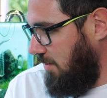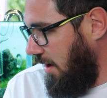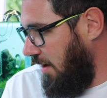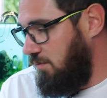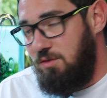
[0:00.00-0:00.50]

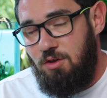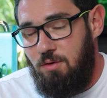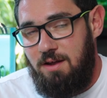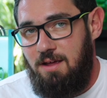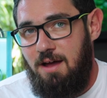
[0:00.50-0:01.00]
I have
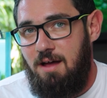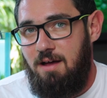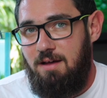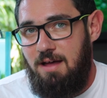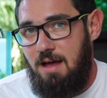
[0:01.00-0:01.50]
no idea
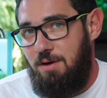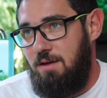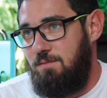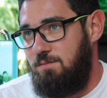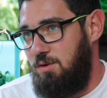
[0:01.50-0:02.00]
how
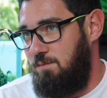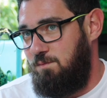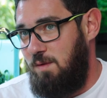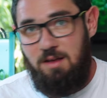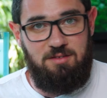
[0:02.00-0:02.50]
I would have
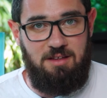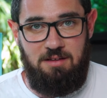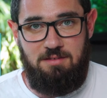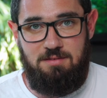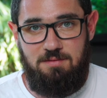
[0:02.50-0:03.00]
fixed
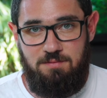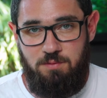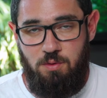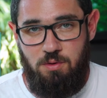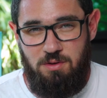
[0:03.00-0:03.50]
it
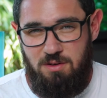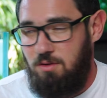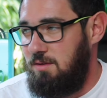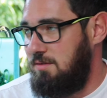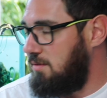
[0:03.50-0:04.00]
for the
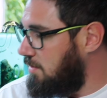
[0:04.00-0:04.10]
contest.